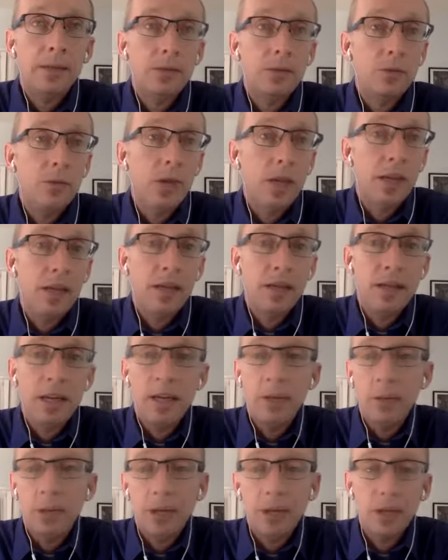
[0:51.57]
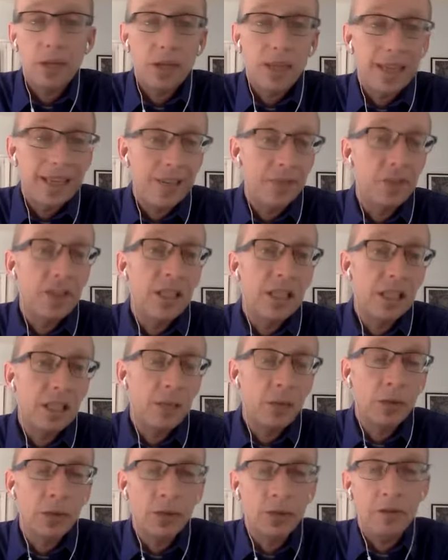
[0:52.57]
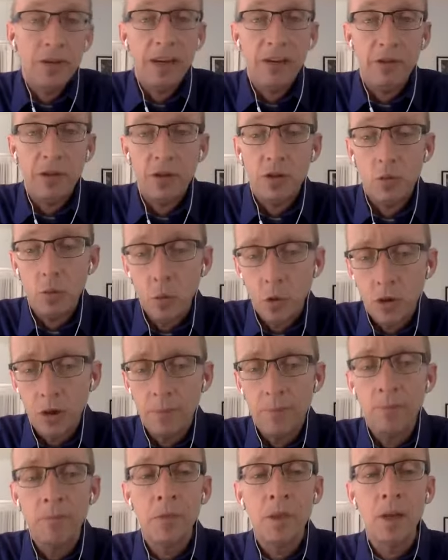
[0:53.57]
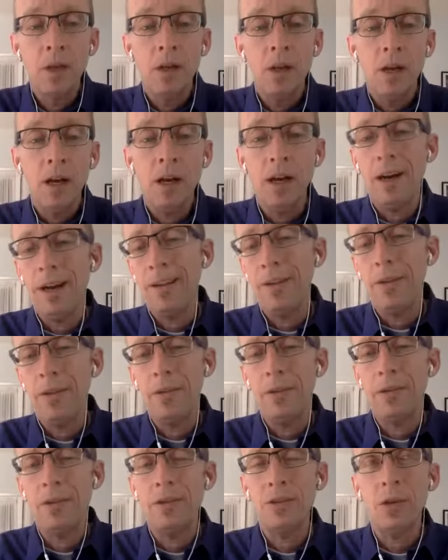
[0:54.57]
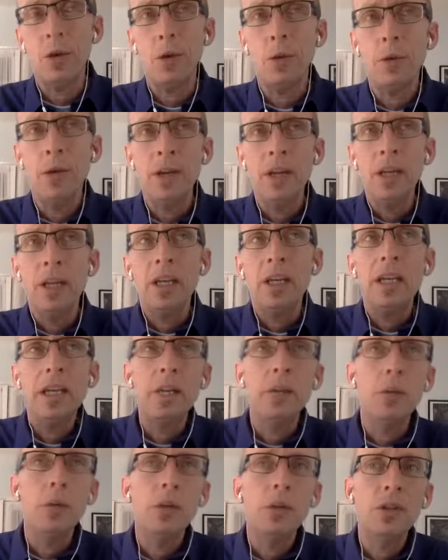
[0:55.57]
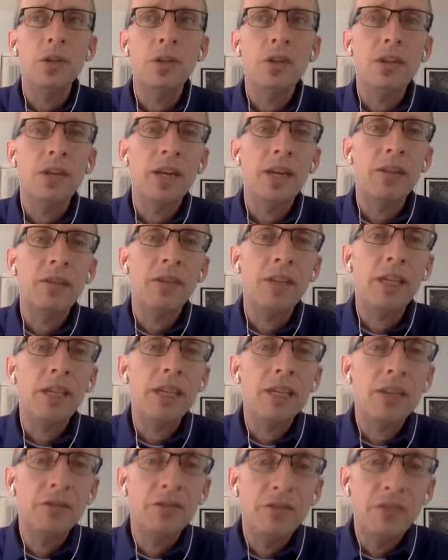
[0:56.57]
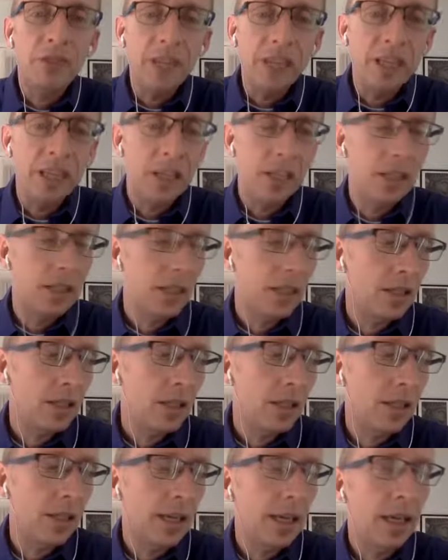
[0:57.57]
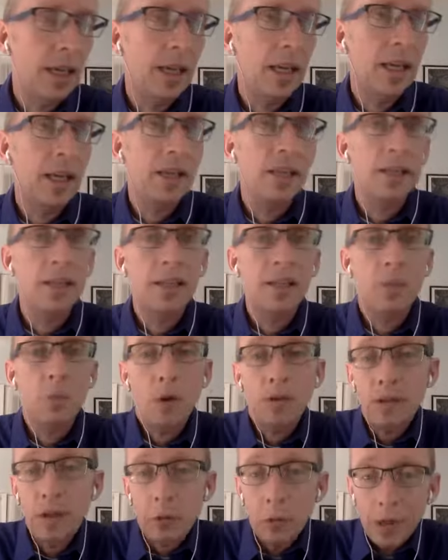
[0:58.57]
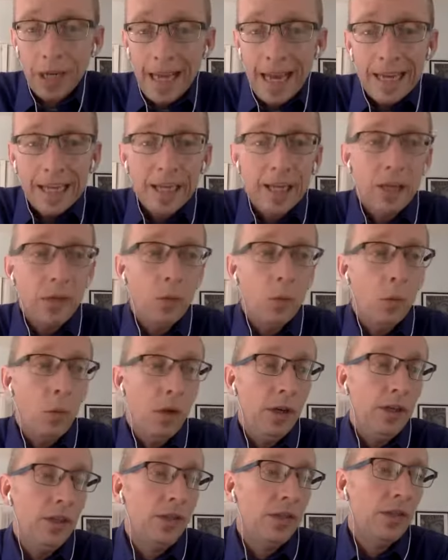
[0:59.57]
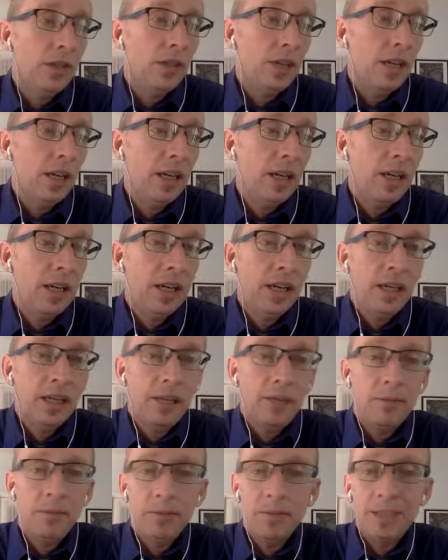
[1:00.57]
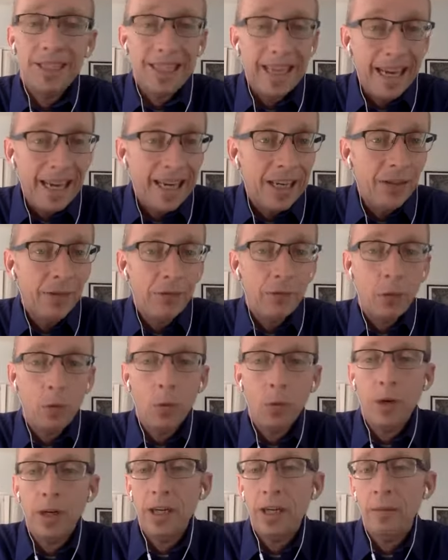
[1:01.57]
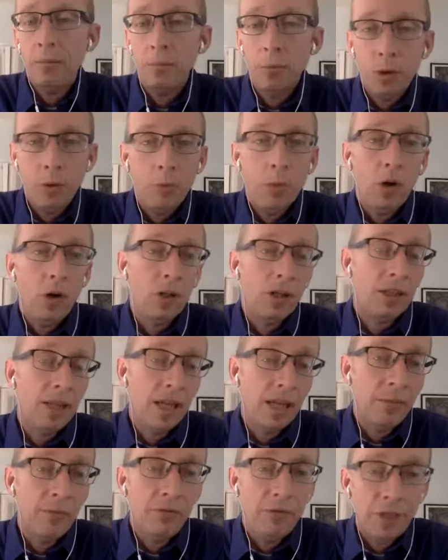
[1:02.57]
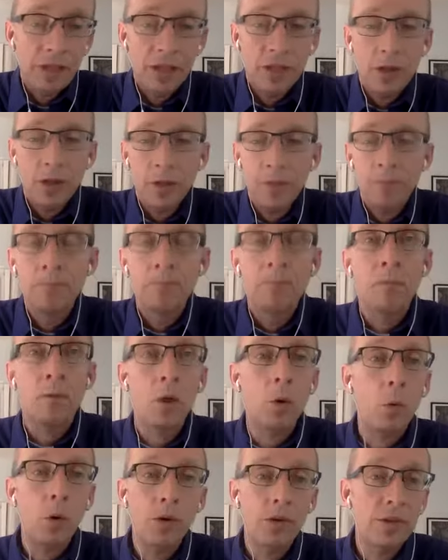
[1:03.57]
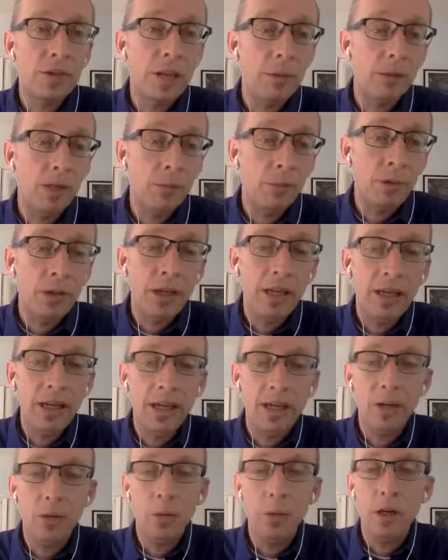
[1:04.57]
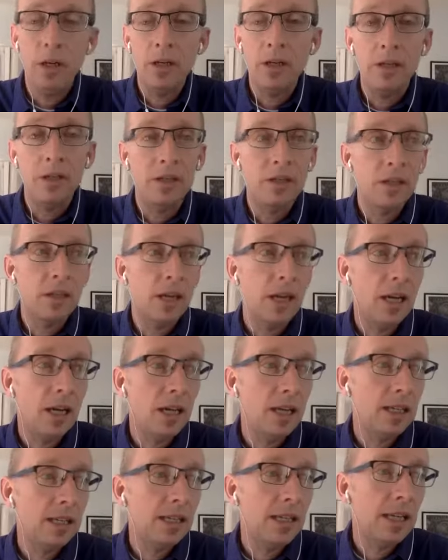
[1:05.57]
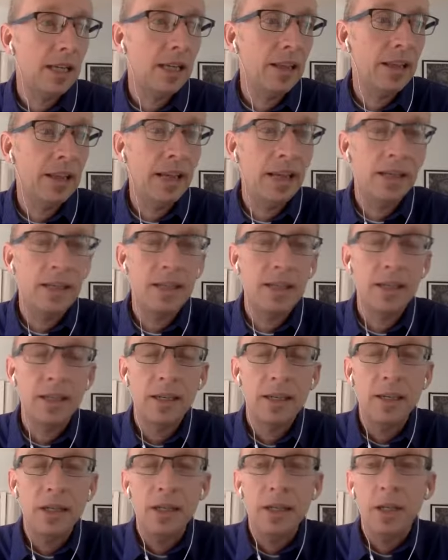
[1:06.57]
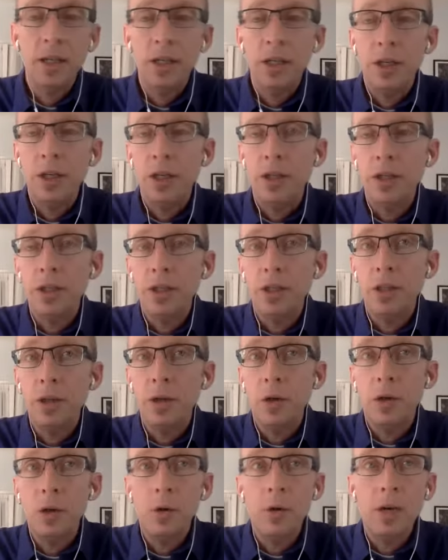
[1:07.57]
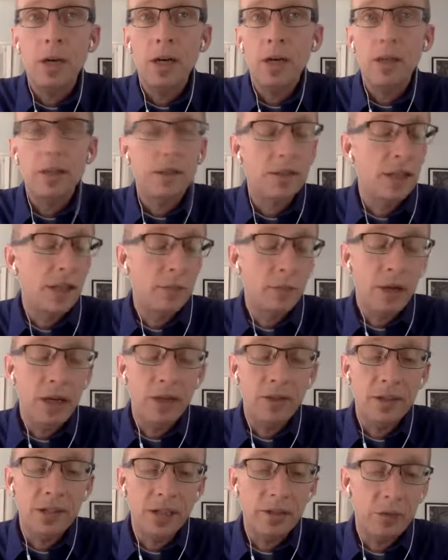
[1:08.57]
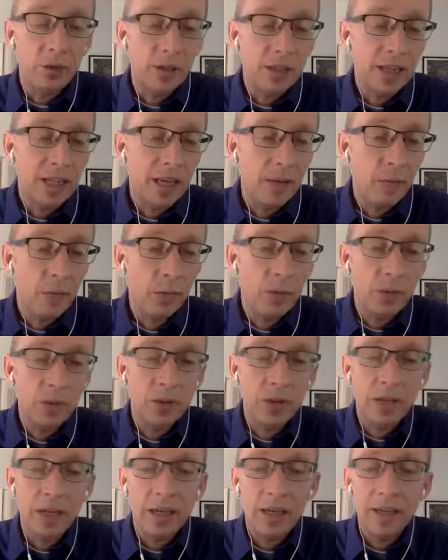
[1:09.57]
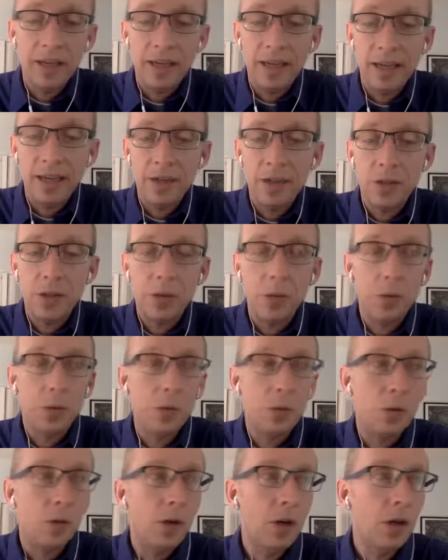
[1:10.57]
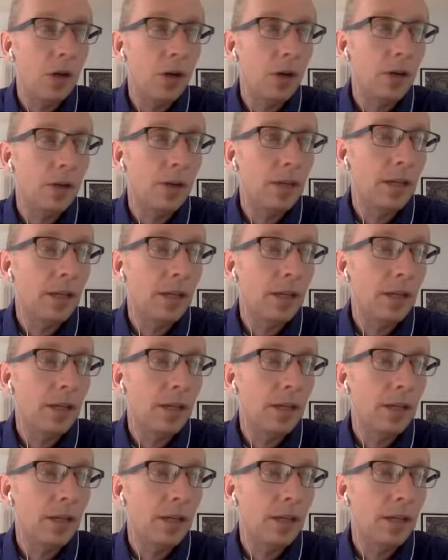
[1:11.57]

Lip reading: then anyone else could kind of see what your favorites were. So it was kind of inconvenient, and what they were lacking was a save or a bookmark type feature. Where this came into play was, say that, let's take politics for example. Say that you are